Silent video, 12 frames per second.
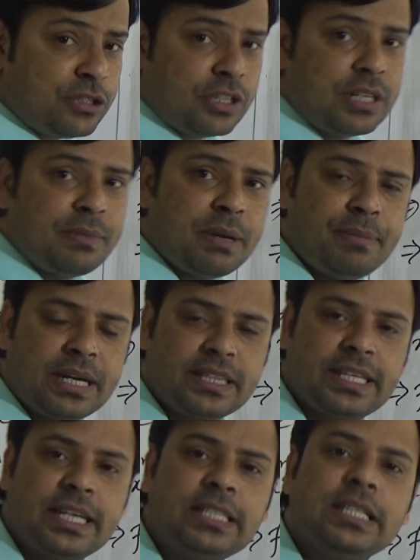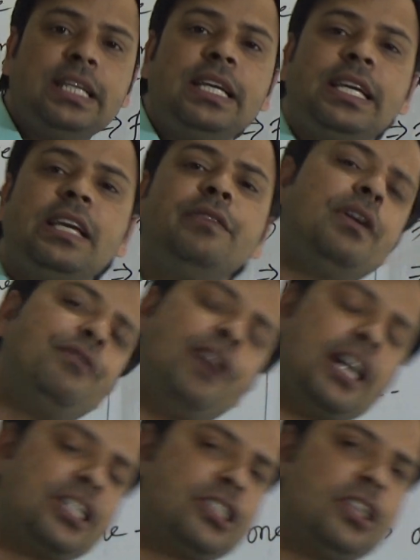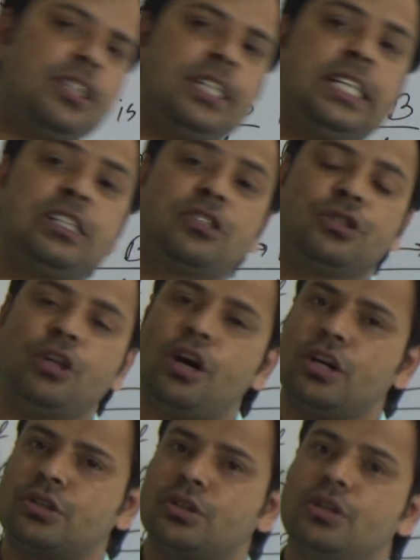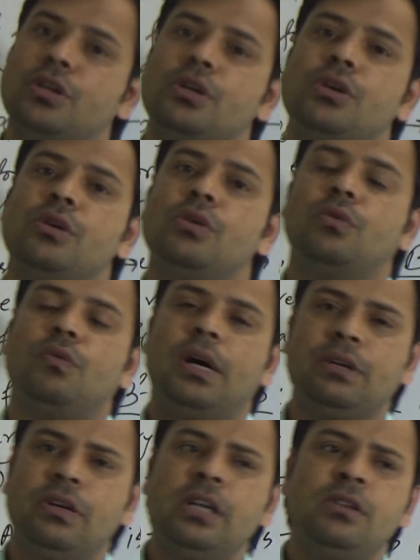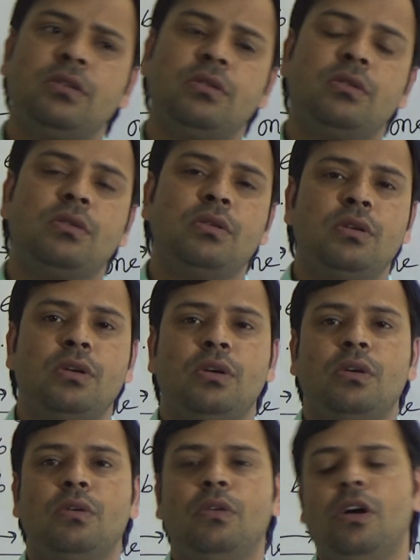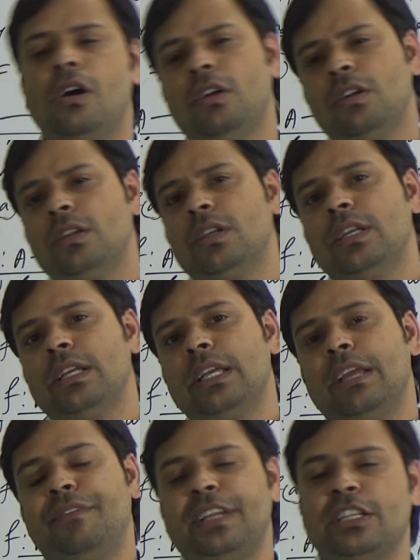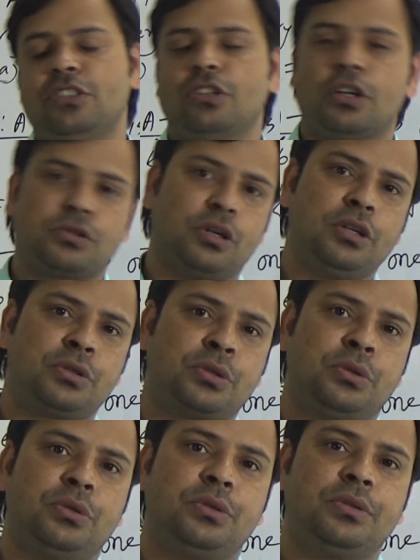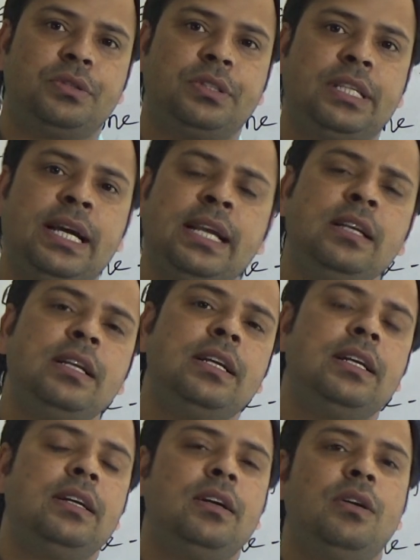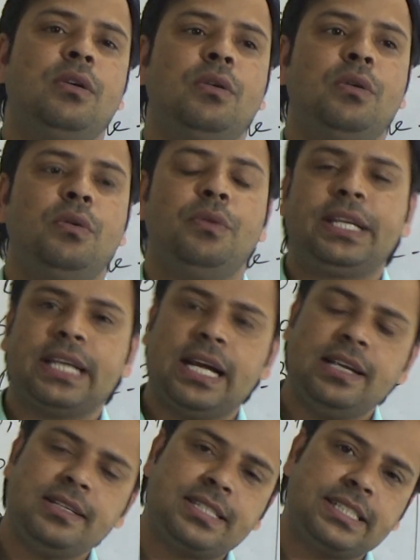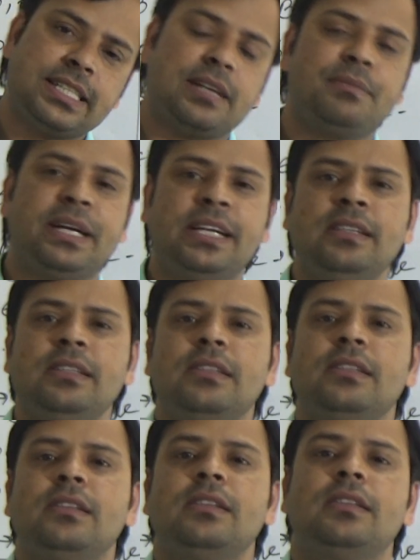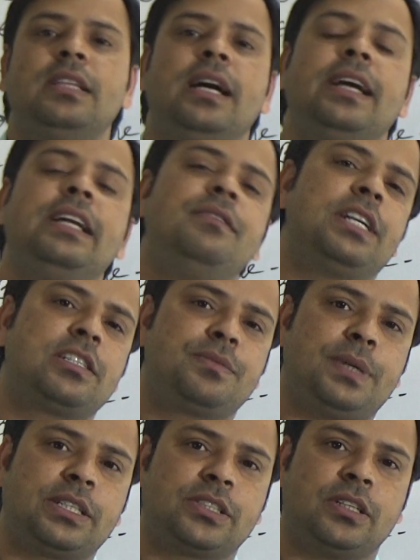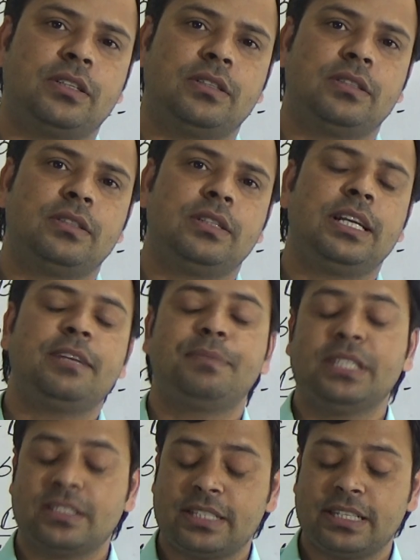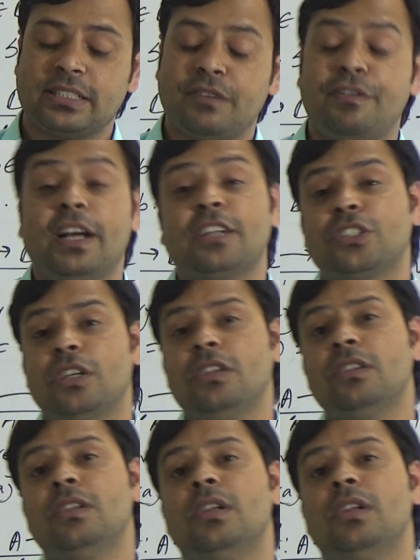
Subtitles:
to remember that if a function is not 1 1 or if it is not onto, then we can determine the inverse function. It means that the function